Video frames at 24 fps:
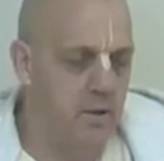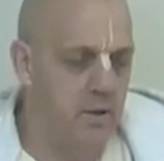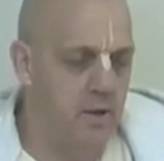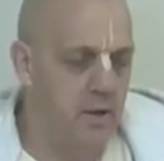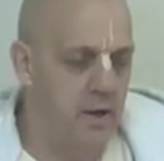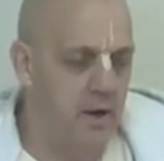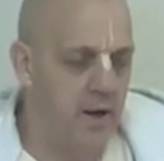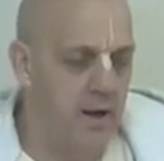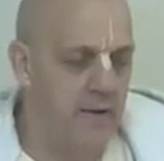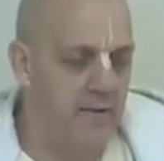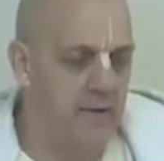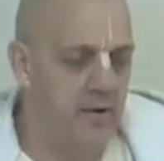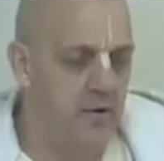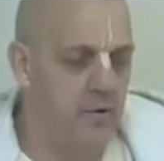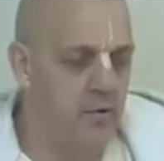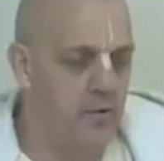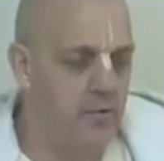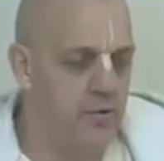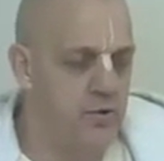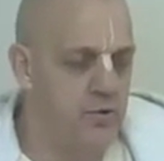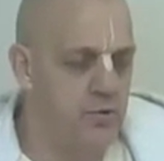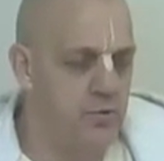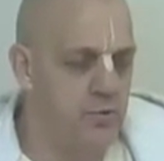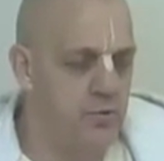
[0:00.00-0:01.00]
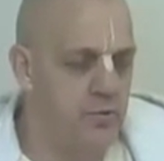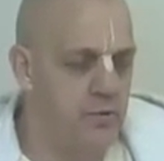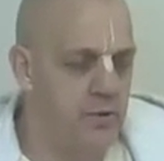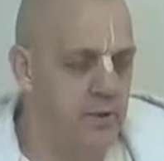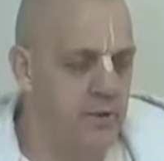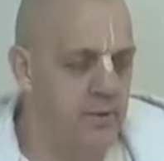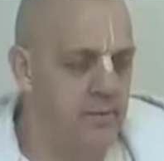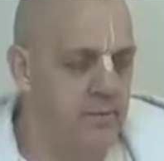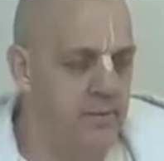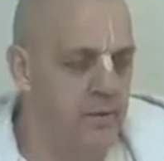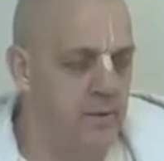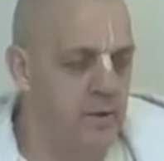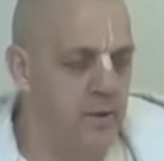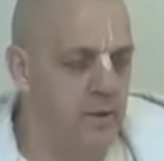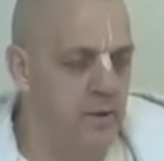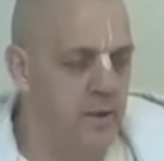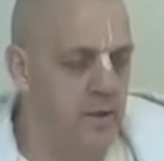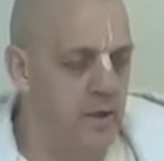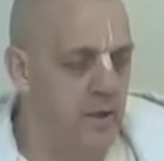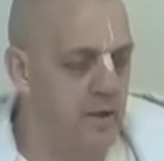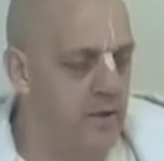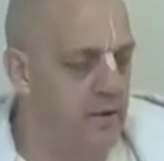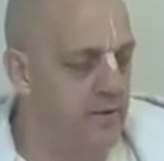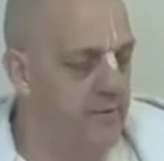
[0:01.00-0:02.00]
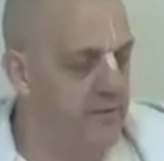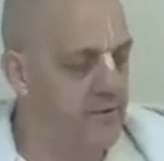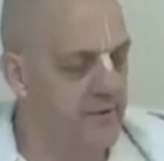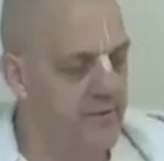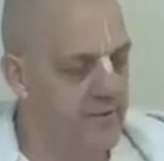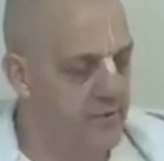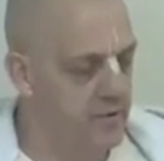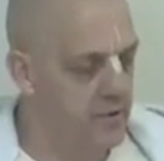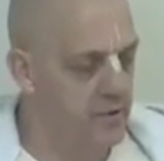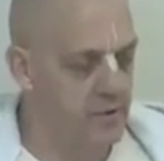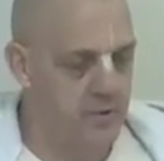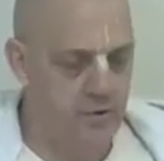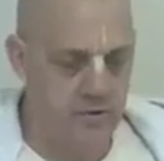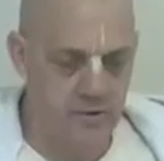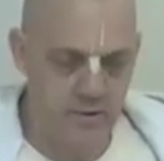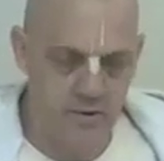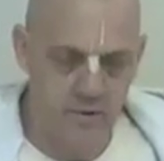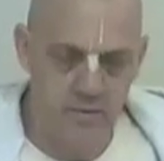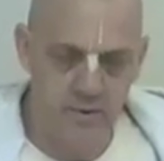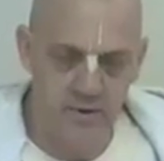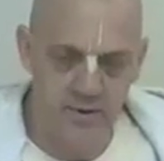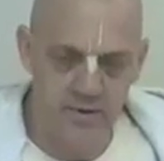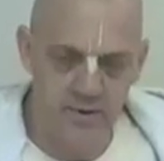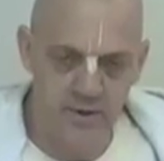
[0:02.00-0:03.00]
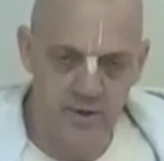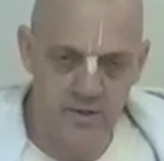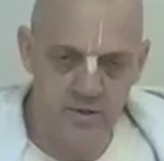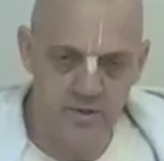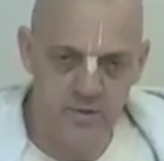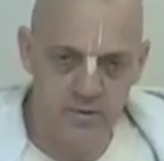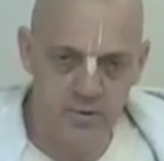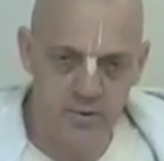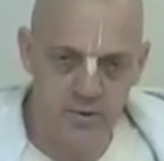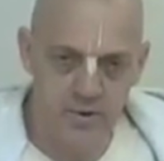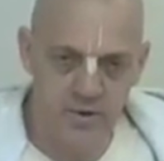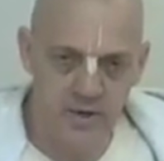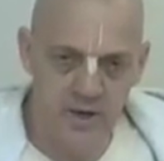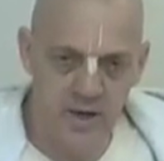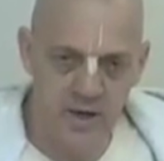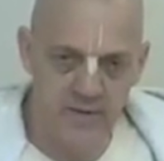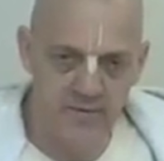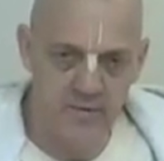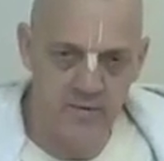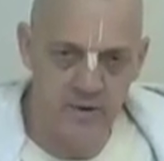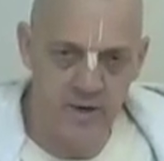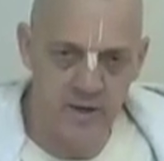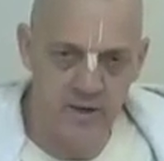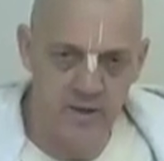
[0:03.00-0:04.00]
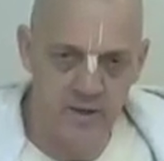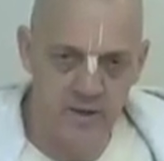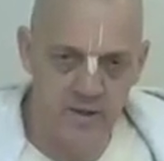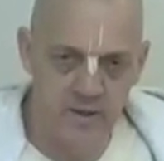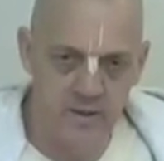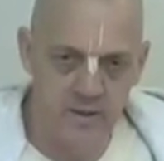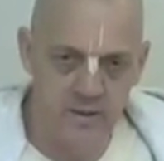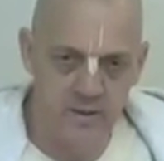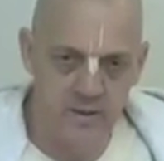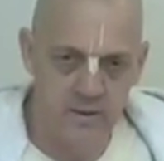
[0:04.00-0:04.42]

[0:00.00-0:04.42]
And then all the jewelry. I don't know if you ever heard. You know what a thing is called a Navaratna?